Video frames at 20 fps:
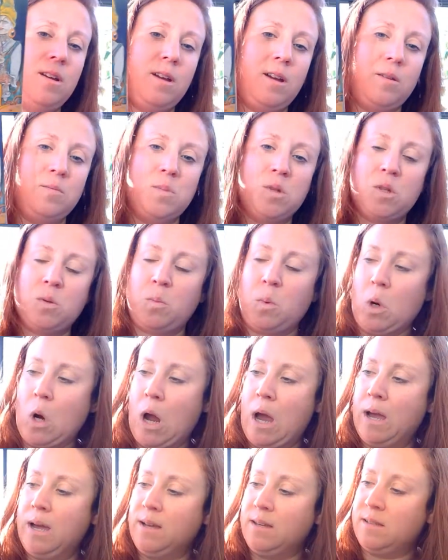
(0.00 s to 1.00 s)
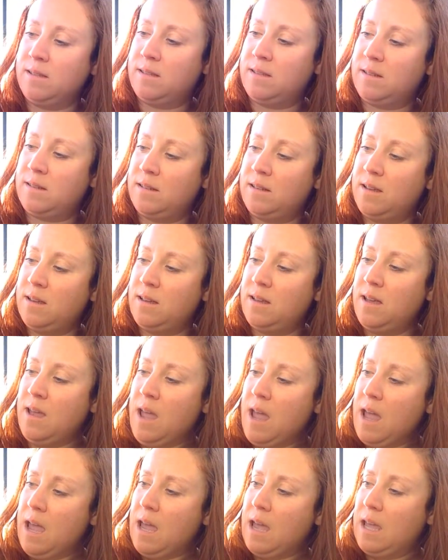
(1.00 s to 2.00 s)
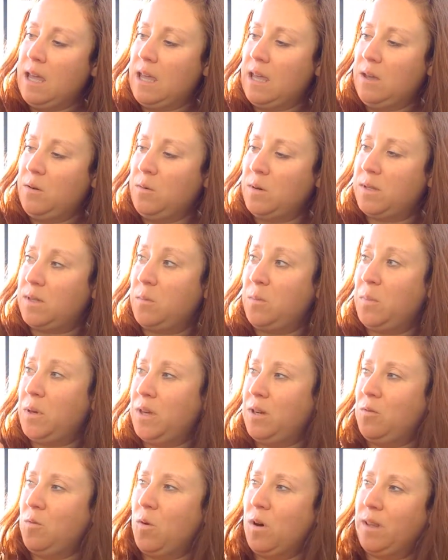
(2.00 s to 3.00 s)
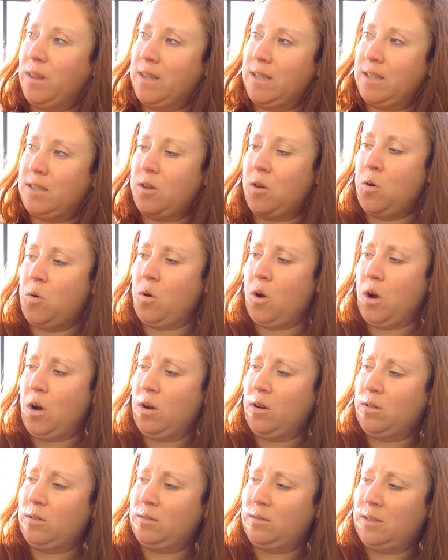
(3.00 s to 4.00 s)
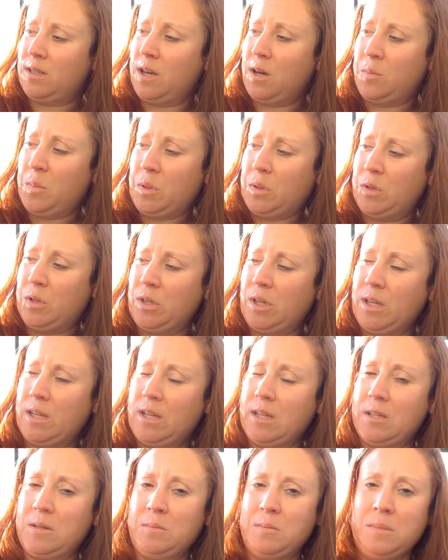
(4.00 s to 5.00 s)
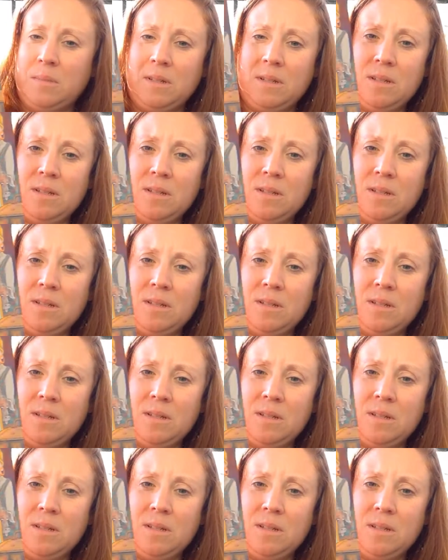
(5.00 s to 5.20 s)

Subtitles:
I'm surprised. He was a big one, this ogre. Yep, look at him.